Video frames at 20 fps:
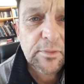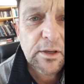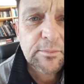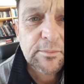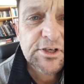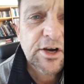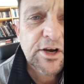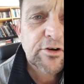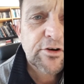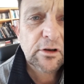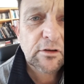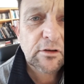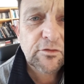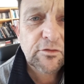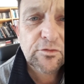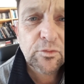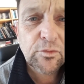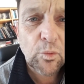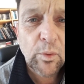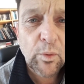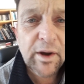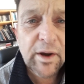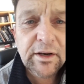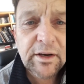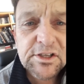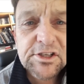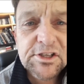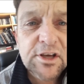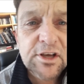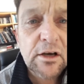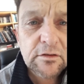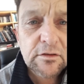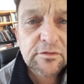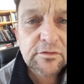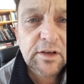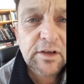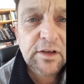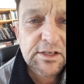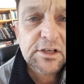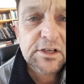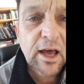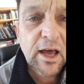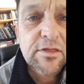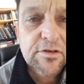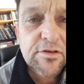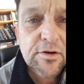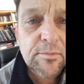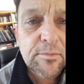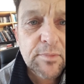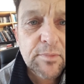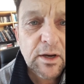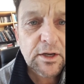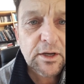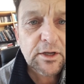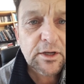immaterial of when it served as an anthem.